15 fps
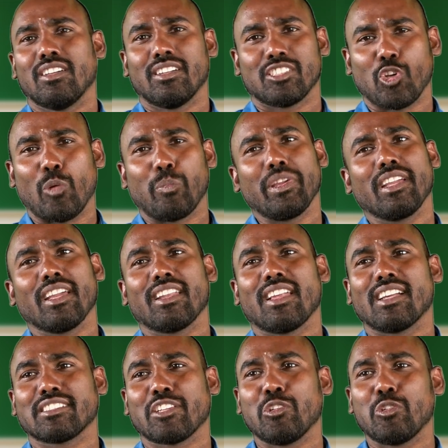shopping and
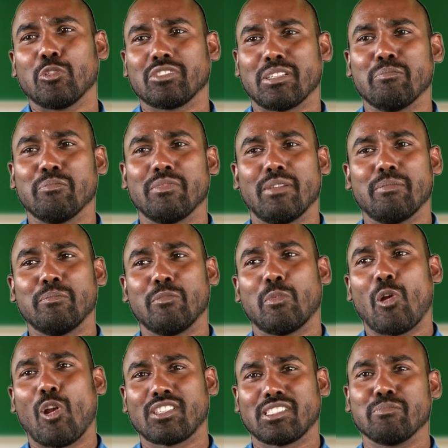asked you to
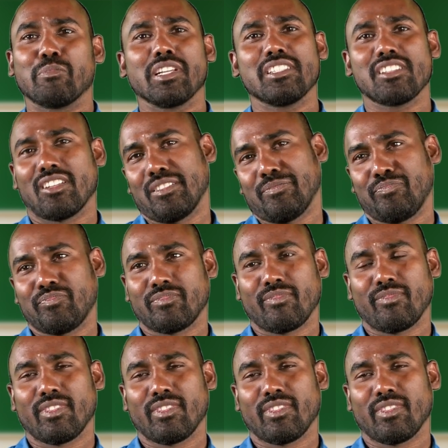brought some brinjal.